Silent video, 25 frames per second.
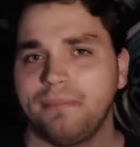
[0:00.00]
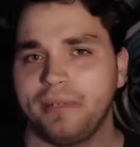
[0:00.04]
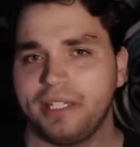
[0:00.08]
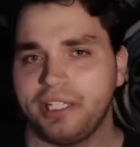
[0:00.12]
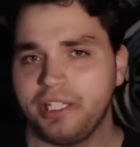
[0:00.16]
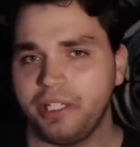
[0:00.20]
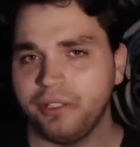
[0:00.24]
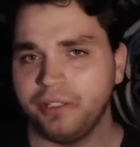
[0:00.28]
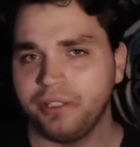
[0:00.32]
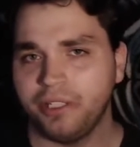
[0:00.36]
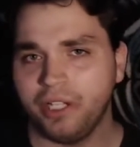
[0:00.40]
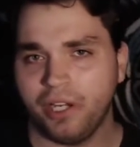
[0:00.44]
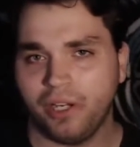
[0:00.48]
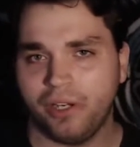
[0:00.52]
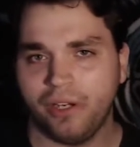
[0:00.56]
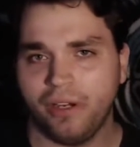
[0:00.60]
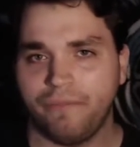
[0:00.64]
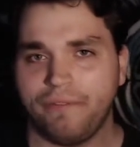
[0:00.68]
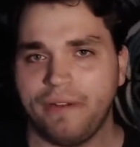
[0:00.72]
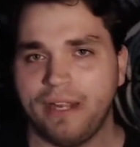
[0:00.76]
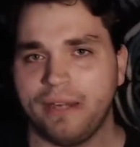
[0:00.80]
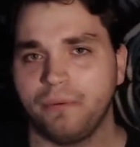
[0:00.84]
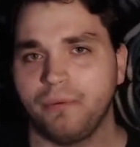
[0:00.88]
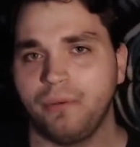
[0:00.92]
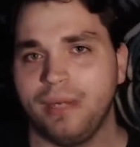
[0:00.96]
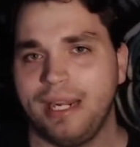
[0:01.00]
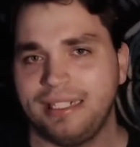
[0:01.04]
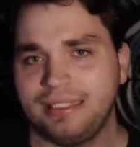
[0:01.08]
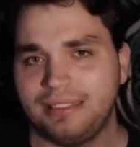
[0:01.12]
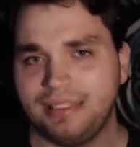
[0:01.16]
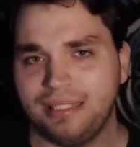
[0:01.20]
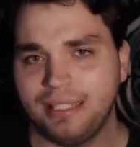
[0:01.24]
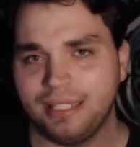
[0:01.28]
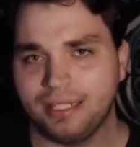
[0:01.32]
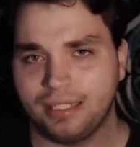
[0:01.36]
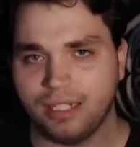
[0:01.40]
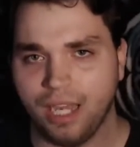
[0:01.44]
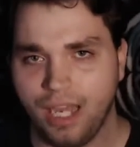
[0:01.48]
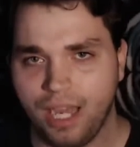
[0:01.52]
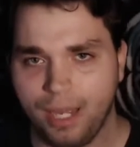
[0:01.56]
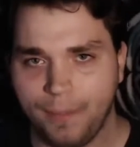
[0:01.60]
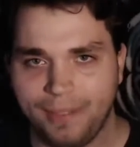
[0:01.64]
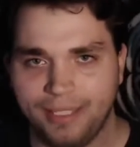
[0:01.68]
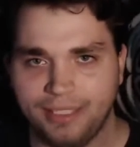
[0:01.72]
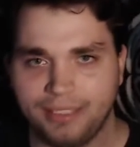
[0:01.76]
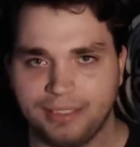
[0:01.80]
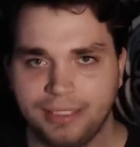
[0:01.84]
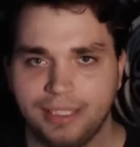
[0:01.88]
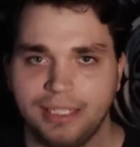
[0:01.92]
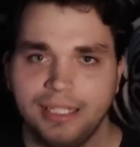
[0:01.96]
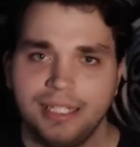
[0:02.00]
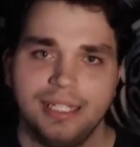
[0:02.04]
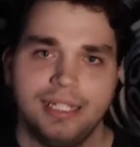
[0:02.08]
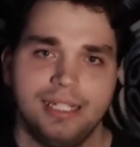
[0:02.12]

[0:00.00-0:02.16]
but you'll know if I read the comment,